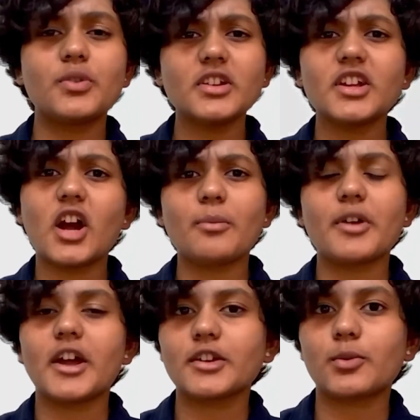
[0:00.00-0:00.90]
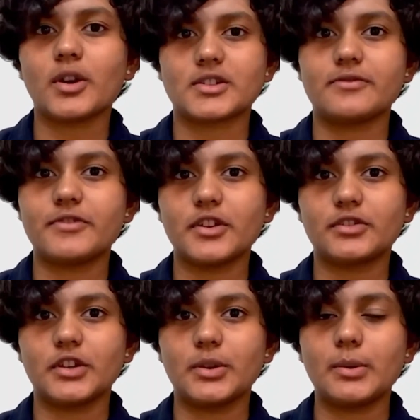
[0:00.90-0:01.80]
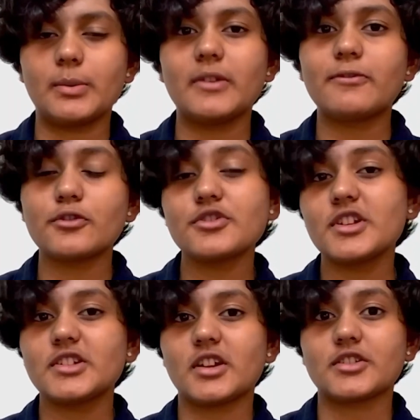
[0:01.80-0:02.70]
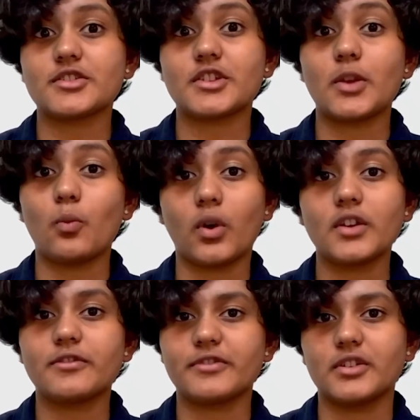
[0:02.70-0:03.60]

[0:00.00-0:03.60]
comprehend quantum field theory, we first need to understand what a field